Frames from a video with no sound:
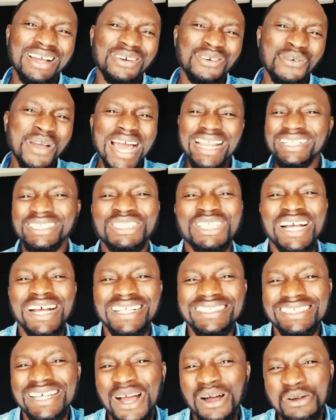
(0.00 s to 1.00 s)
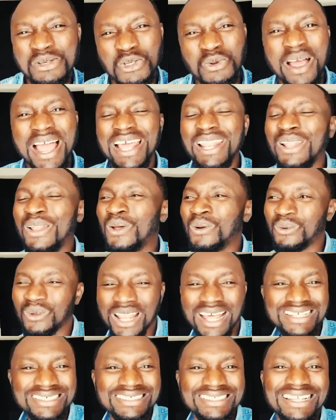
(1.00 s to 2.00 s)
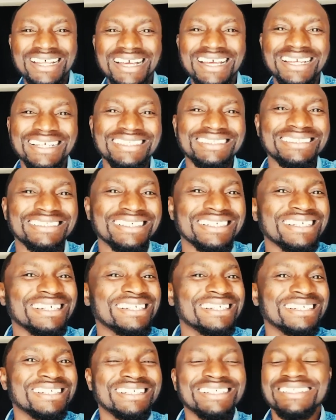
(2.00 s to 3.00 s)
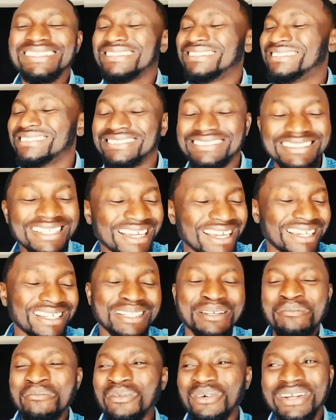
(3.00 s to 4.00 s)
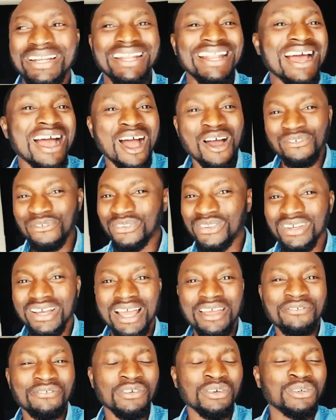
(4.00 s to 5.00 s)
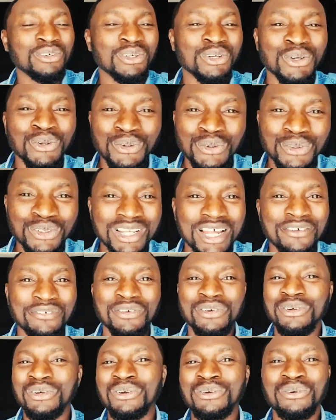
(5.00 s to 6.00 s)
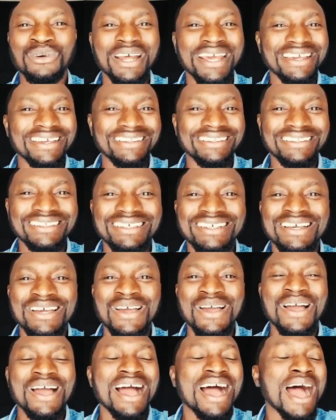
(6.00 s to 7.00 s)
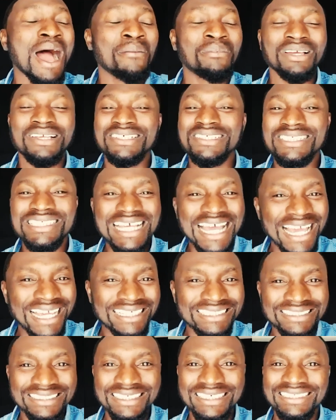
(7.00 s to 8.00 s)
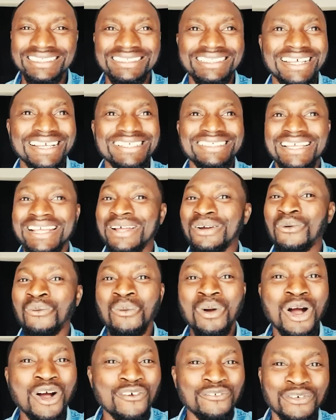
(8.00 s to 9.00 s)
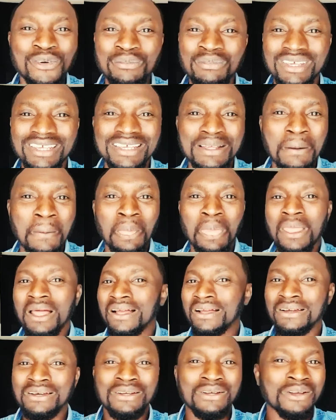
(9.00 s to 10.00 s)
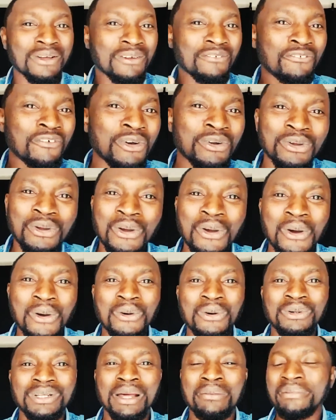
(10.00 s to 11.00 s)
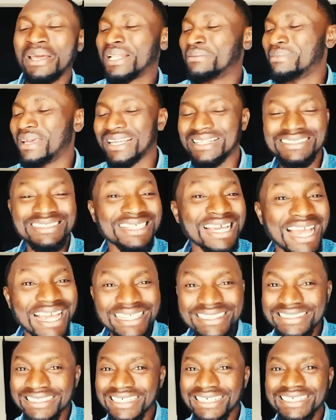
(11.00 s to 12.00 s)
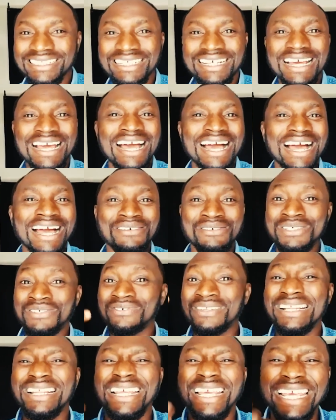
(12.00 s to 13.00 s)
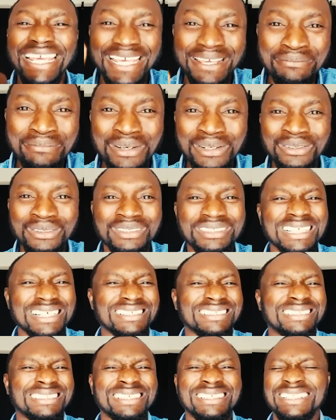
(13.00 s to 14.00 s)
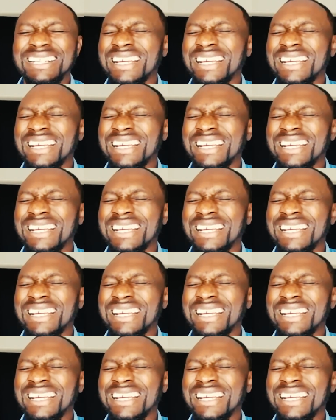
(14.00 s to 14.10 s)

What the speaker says: we had a chat. I was quite low last night. Today, the morning after, I feel good. I feel great. I'm excited. The day started well for me. Got a phone call that made me excited. I received an email that